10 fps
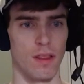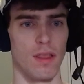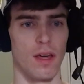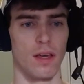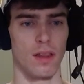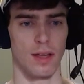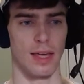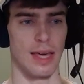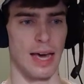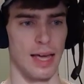Thank
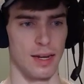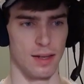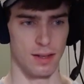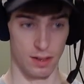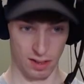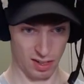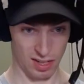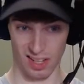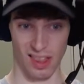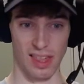God.
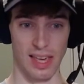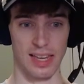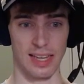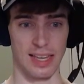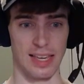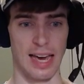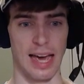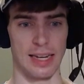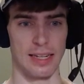Thank God.